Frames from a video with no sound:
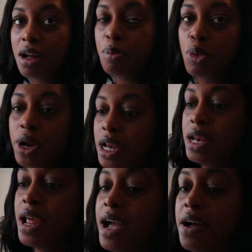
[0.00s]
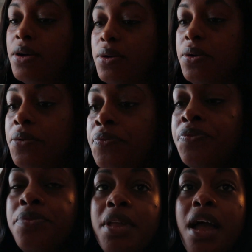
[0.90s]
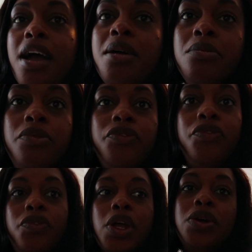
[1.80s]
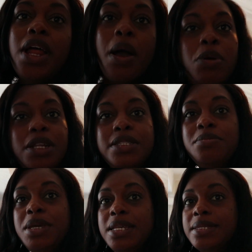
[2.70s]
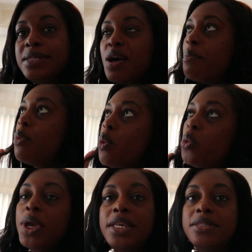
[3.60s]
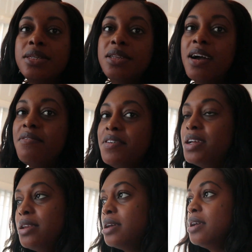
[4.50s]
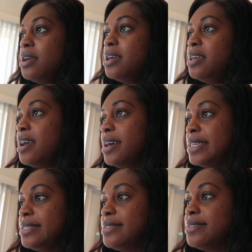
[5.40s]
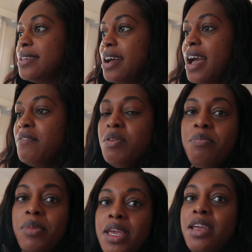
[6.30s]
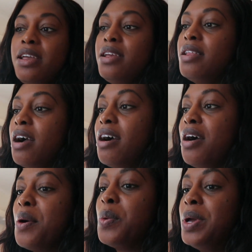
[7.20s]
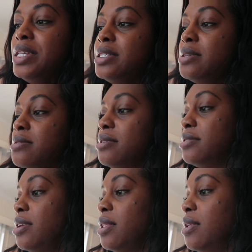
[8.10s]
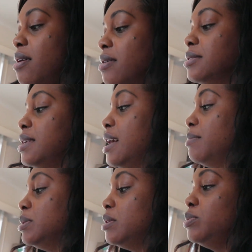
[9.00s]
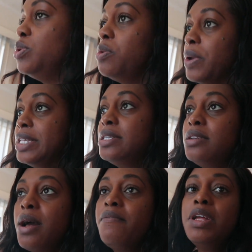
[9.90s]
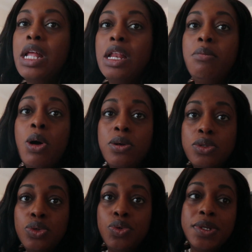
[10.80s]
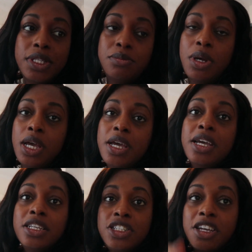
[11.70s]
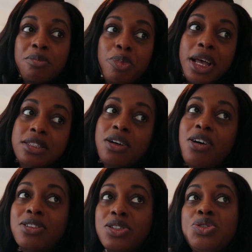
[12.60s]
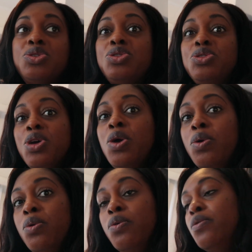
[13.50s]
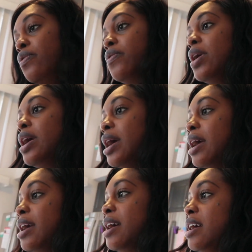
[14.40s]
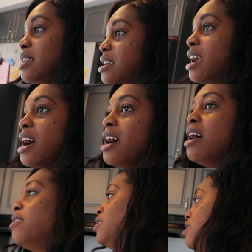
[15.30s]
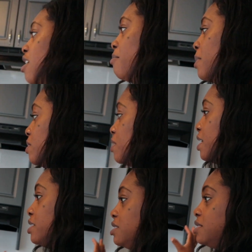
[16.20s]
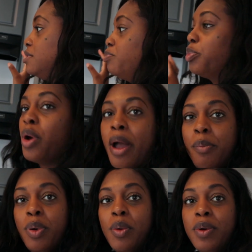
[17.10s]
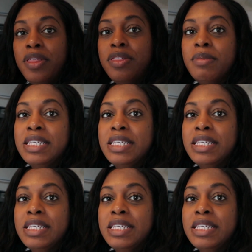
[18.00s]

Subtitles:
up right now. Figured I wanted to make some wings in the oven. Yes, I haven't made wings in such a long time, so I'm doing wings in the oven, and I'm also doing some chicken breasts on the stove. And yeah, I already got my rice prep with my